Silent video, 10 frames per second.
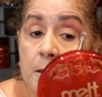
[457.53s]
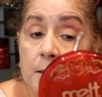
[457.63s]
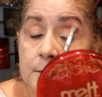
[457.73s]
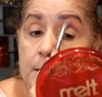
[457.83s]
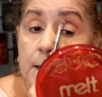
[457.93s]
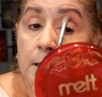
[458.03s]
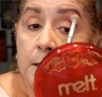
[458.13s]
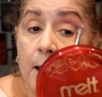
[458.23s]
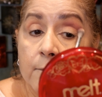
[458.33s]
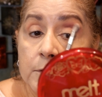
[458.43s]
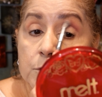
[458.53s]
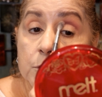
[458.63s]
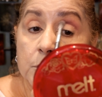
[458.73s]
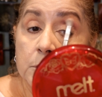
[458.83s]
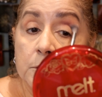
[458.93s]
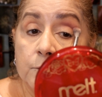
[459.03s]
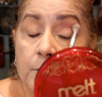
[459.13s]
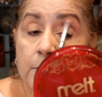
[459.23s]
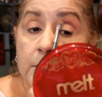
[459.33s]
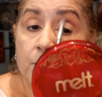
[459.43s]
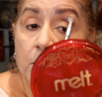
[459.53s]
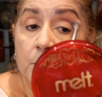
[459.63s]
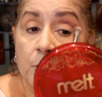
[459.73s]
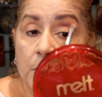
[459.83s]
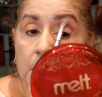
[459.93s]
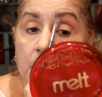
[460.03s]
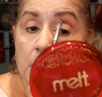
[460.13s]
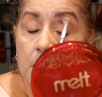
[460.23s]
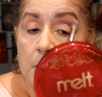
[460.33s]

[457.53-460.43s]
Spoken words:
It's like a lavender. Very, very pretty.